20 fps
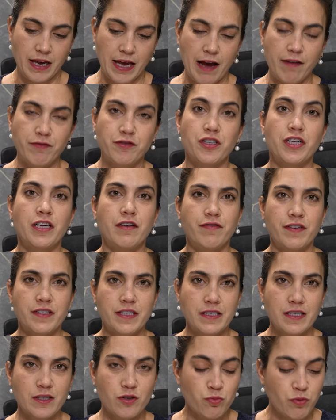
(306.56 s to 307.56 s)
After he
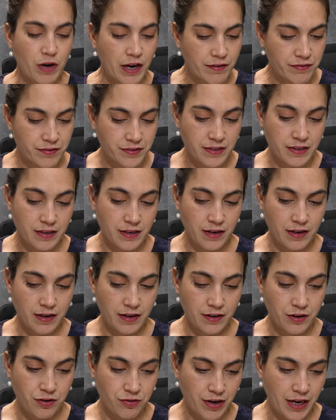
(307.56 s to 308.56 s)
visits his wife's
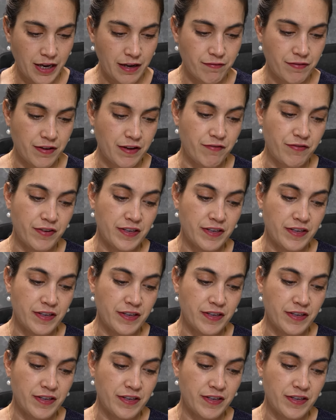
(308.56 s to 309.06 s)
grave, he